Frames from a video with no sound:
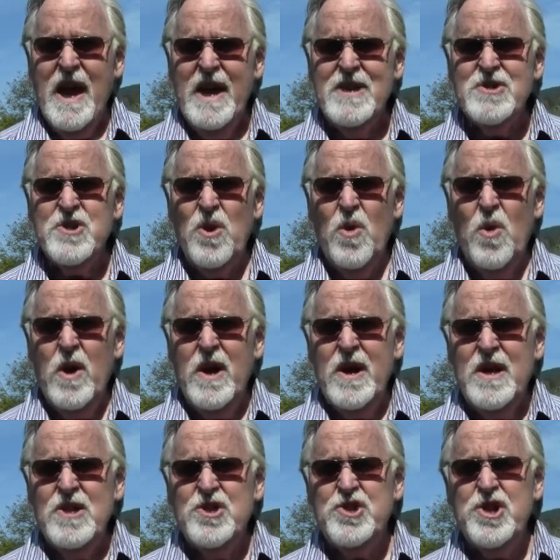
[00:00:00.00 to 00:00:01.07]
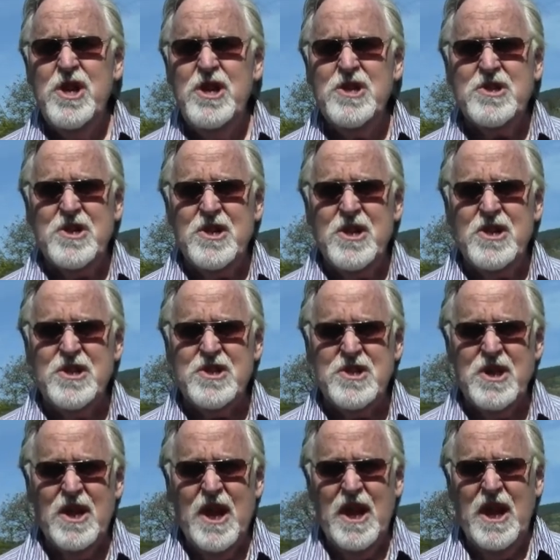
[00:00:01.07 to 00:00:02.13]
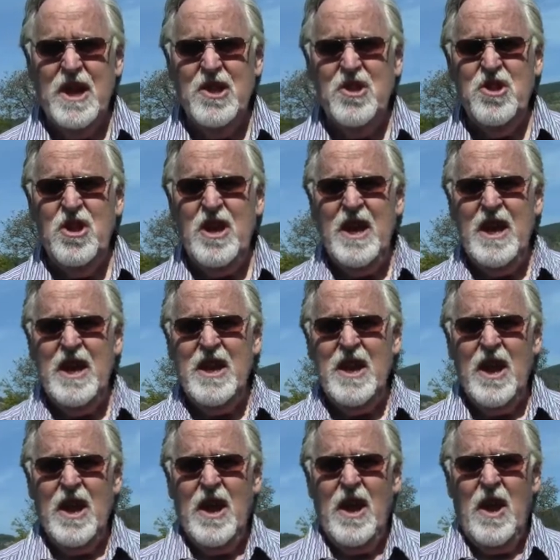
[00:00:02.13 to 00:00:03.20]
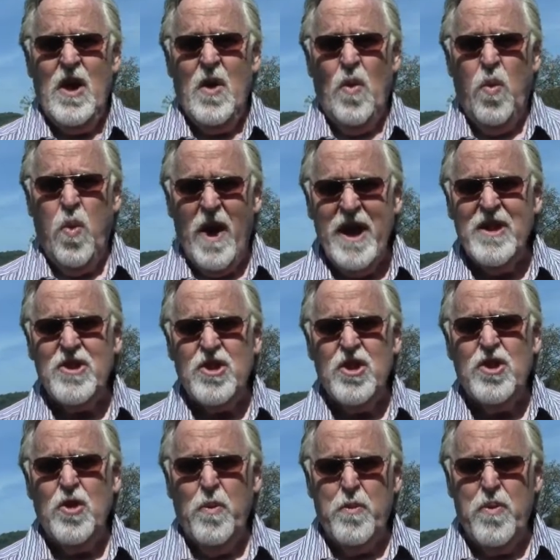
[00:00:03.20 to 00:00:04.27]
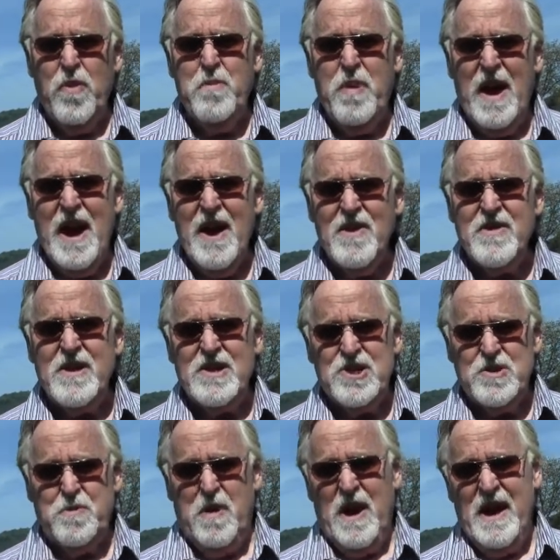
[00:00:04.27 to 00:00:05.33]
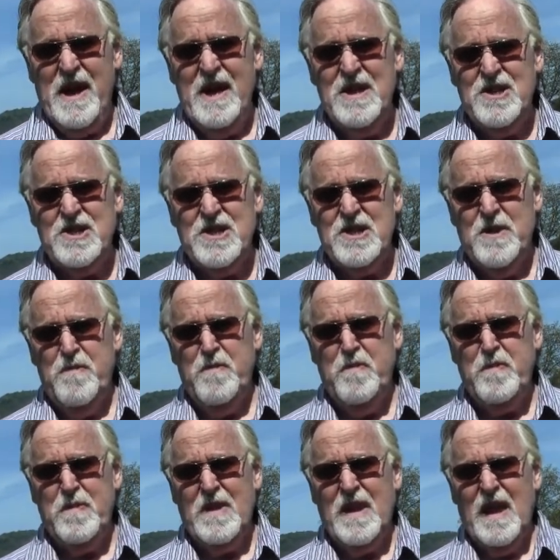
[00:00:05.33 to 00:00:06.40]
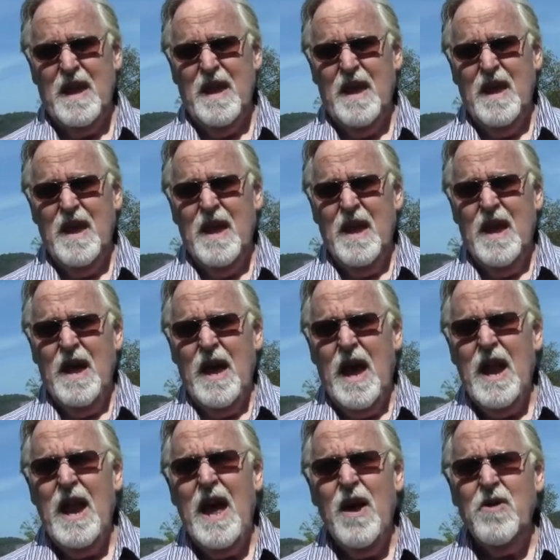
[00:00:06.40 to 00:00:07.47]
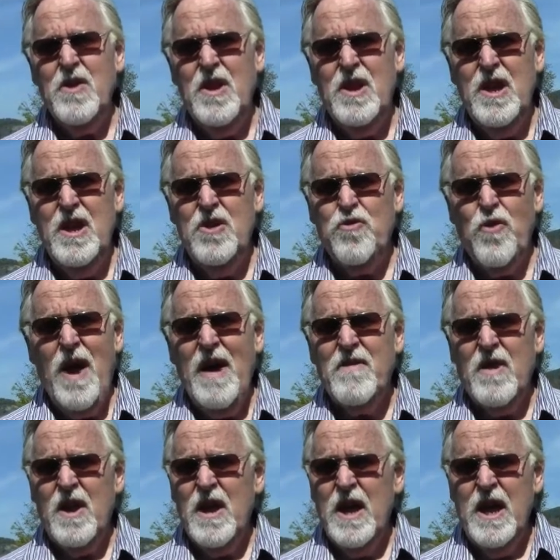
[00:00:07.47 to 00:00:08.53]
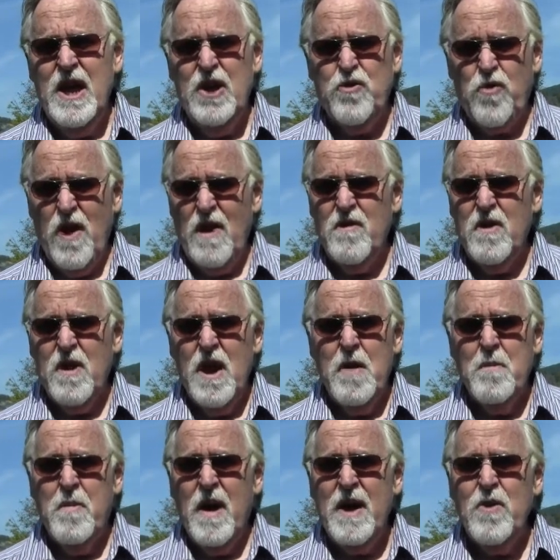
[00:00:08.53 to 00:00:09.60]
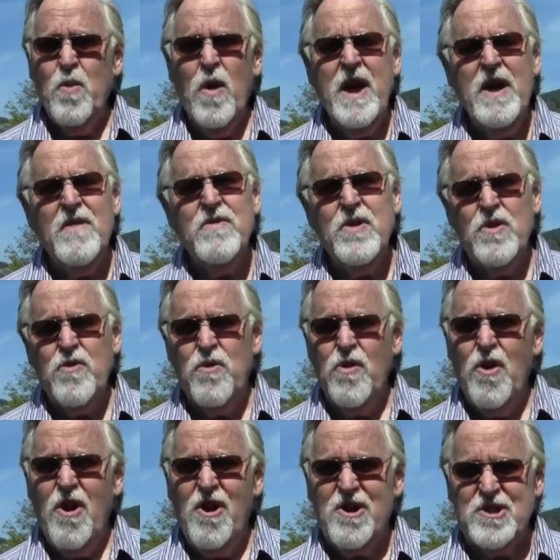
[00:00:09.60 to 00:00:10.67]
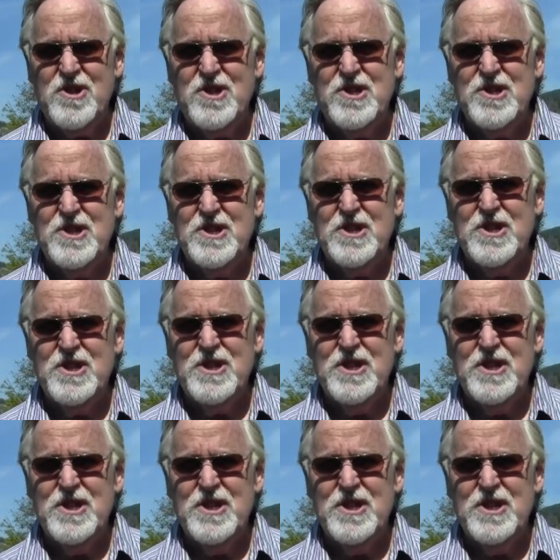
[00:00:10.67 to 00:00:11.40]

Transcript: And so Jesus indeed went to prepare this place. And how did he travel? He traveled by way of the cross.